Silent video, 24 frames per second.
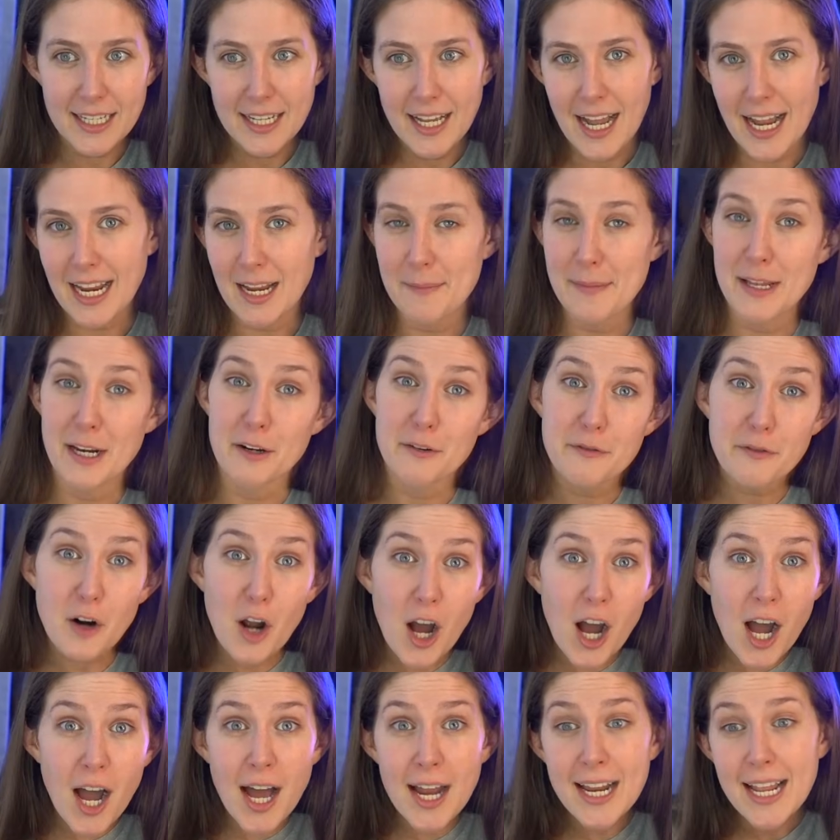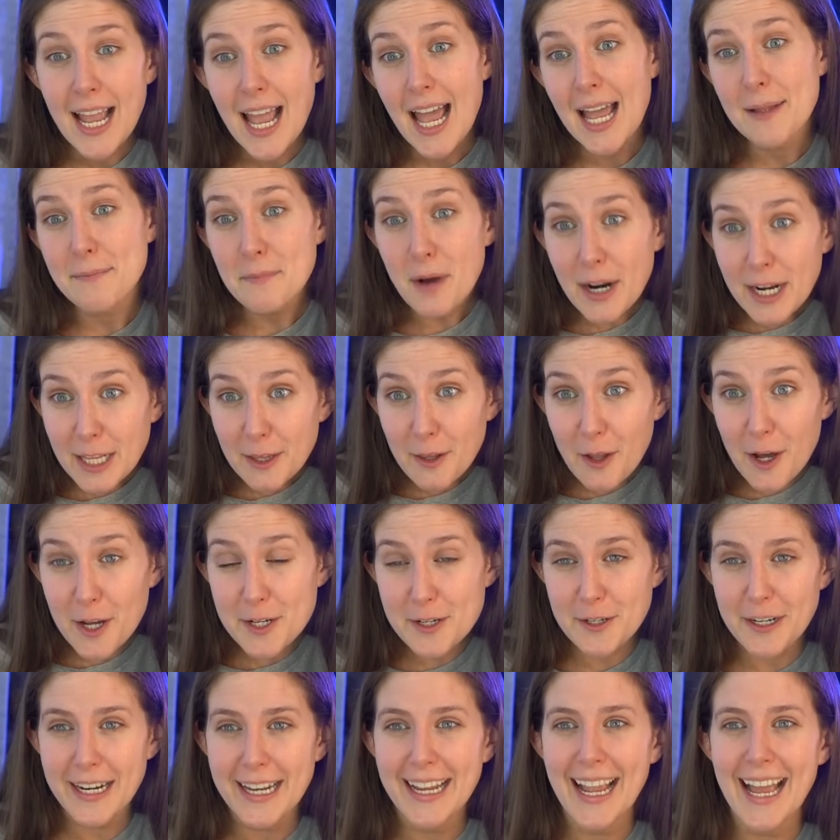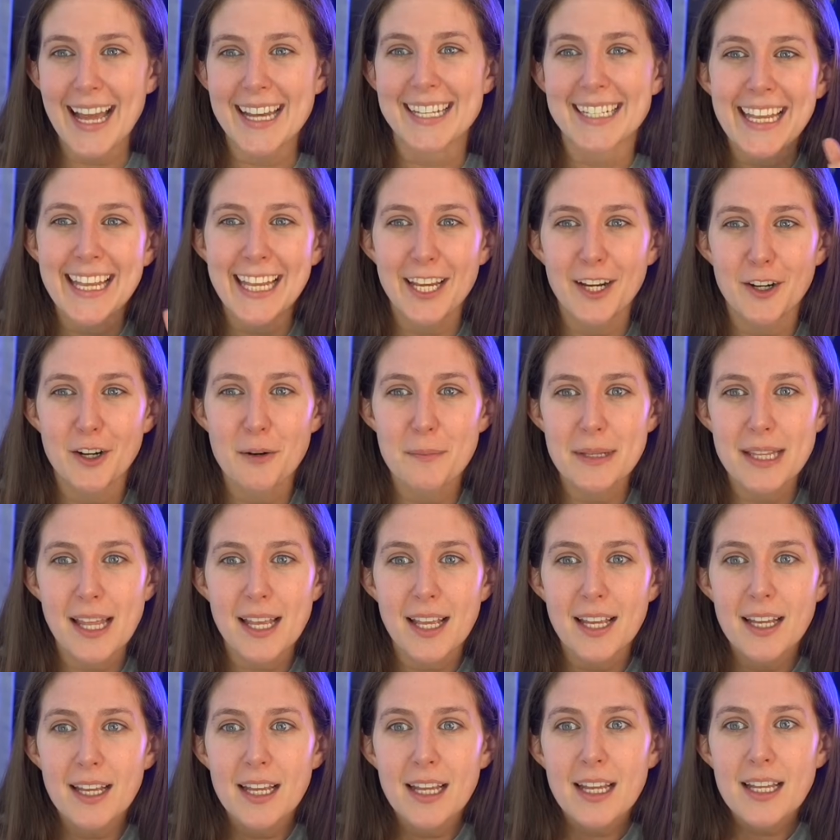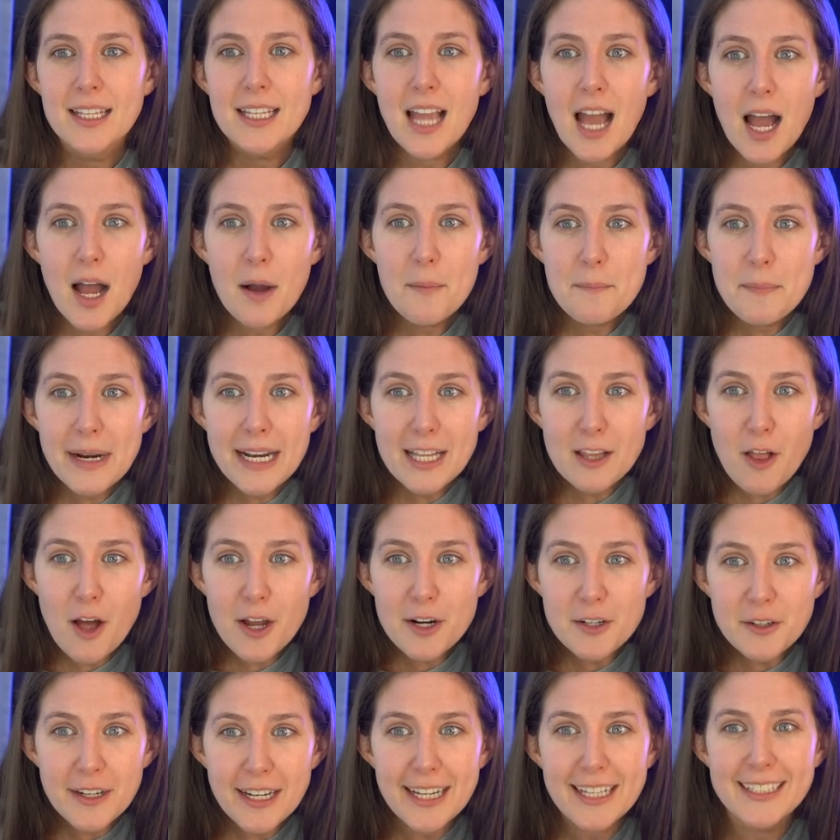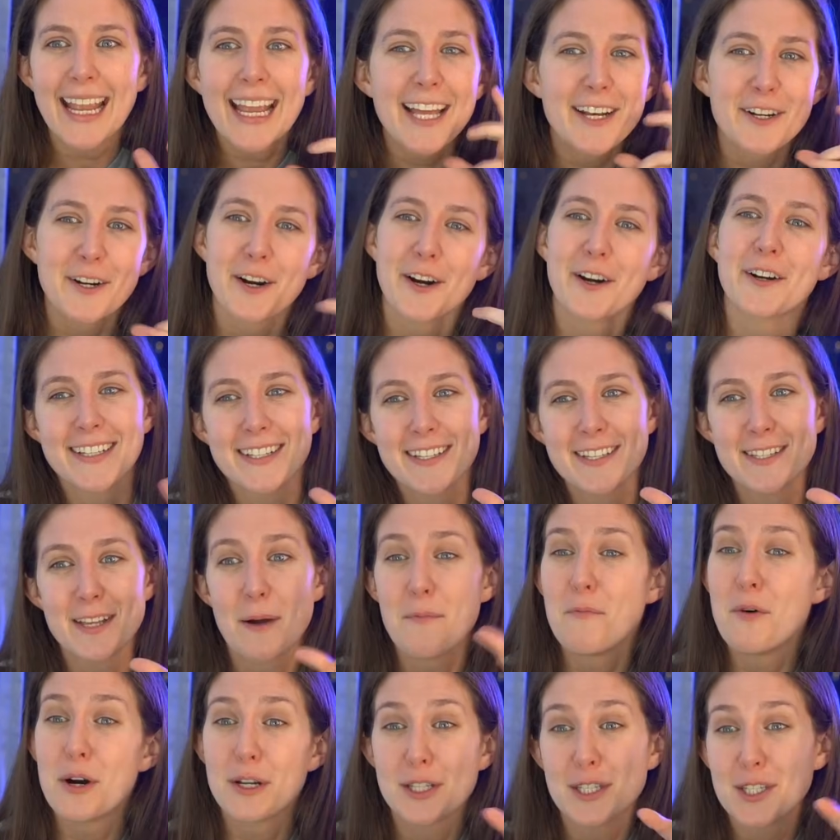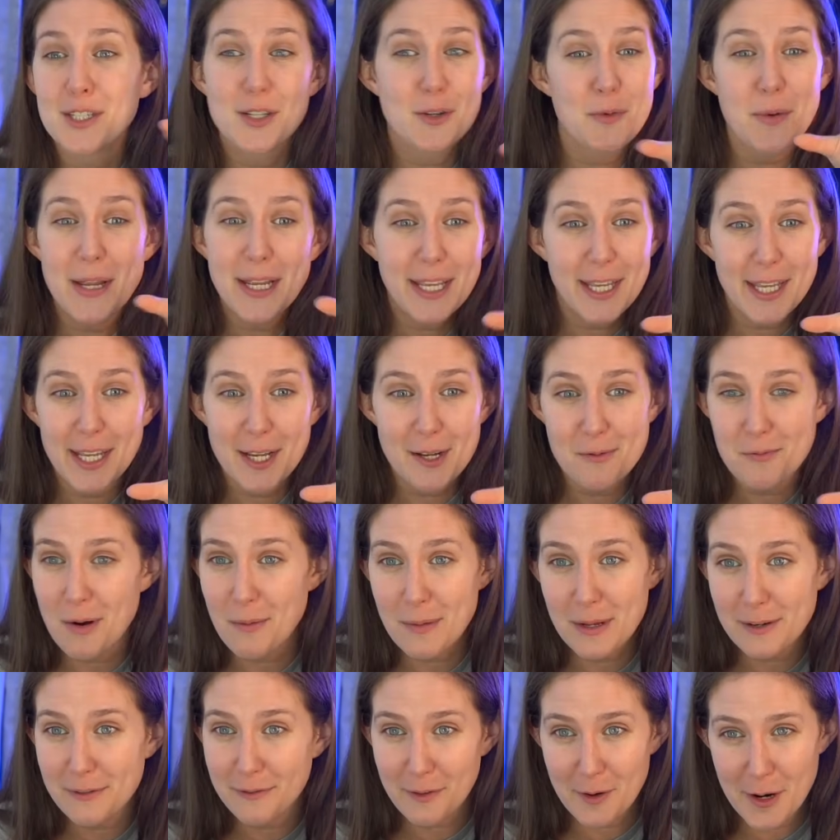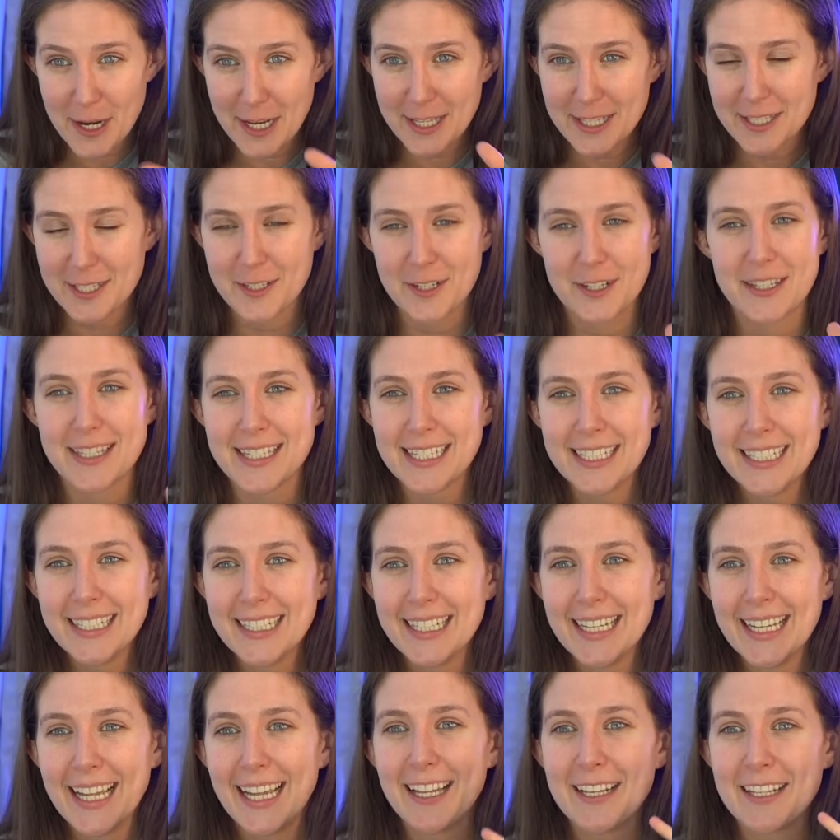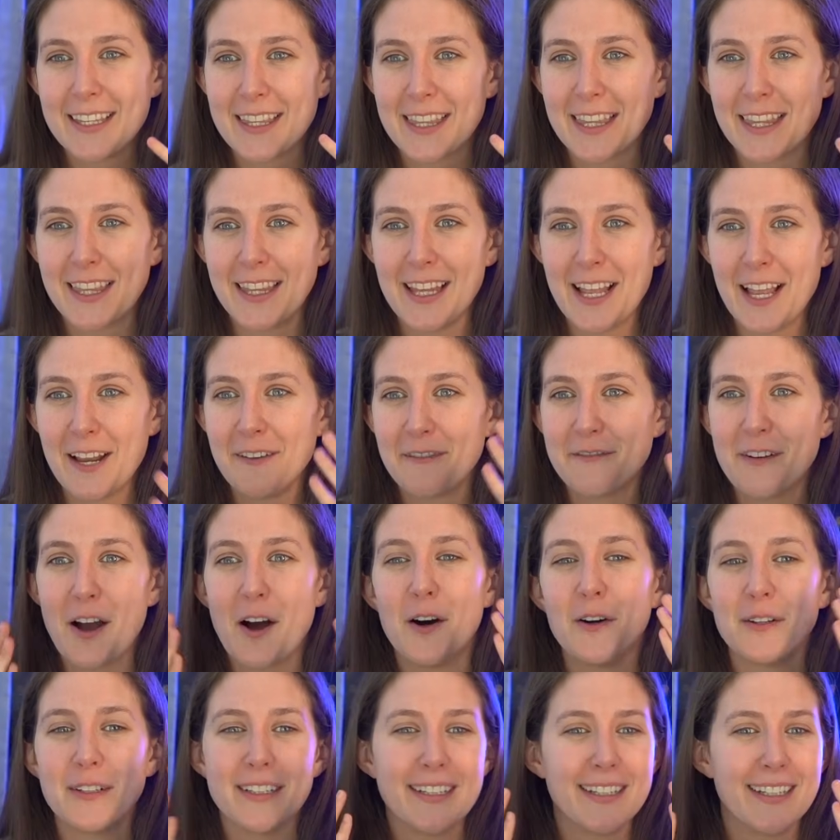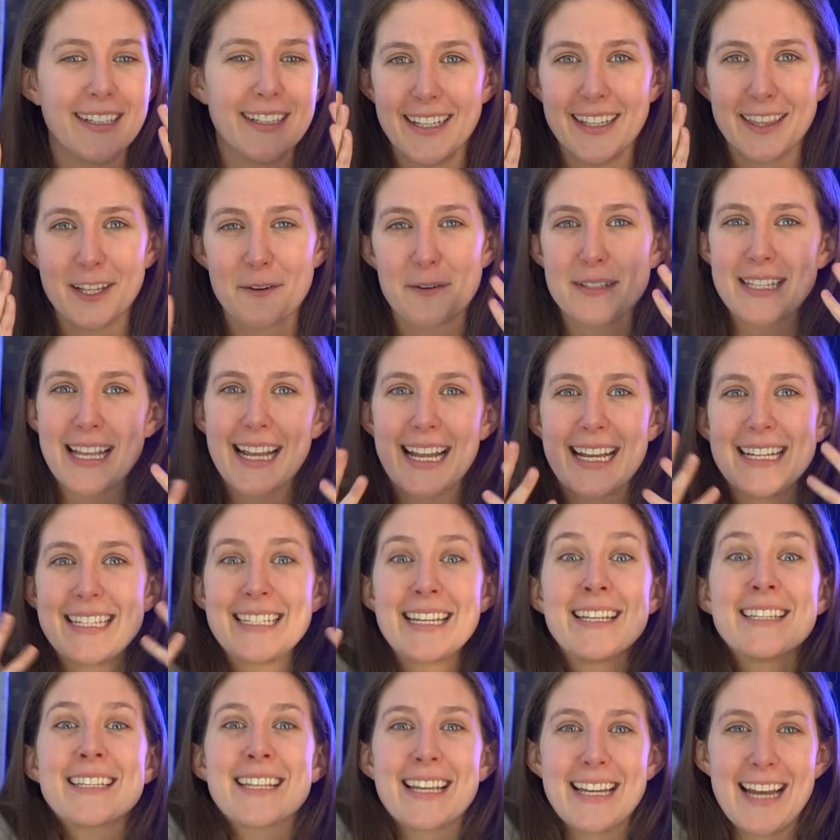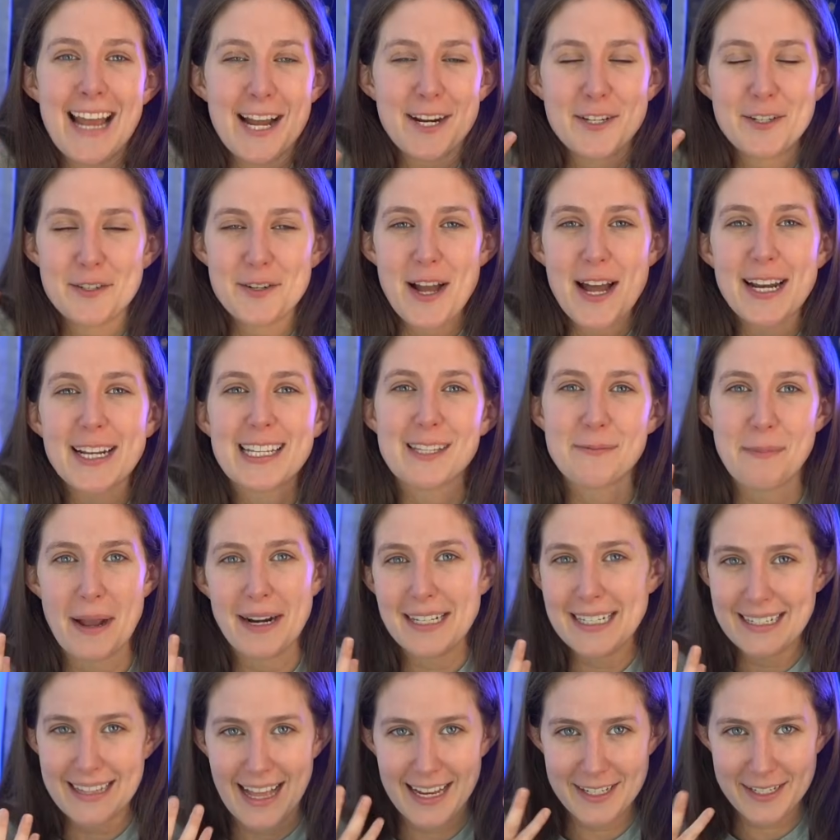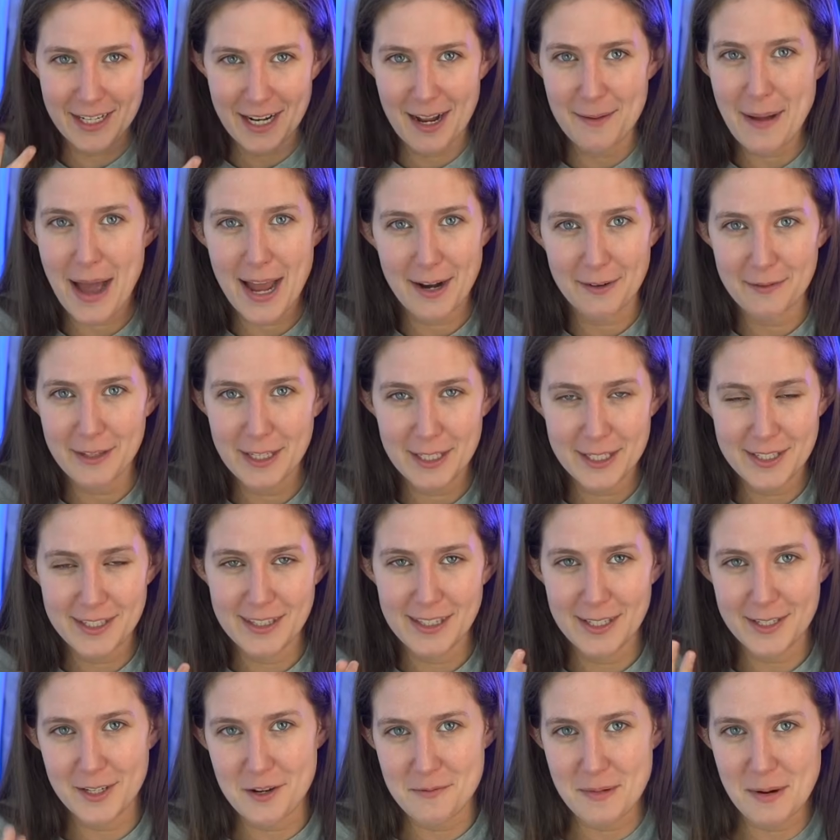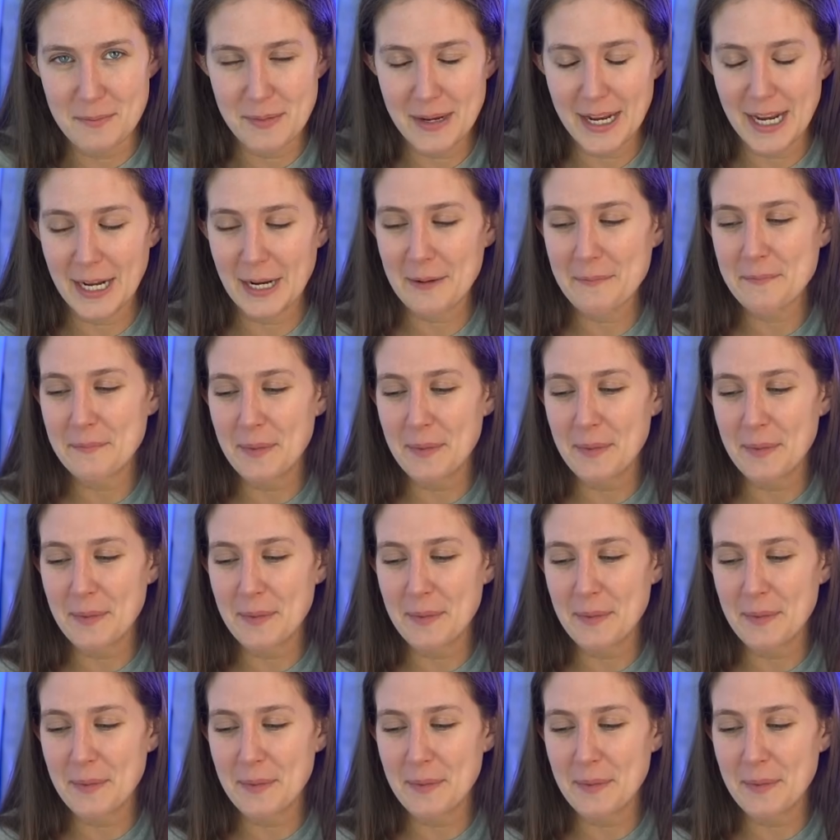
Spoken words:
I committed fraud and money laundering. And to hear her be like, yeah, money laundering in her somewhat squeaky woman voice, just it felt there was like a disconnect. You're not expecting that to come out of this human being.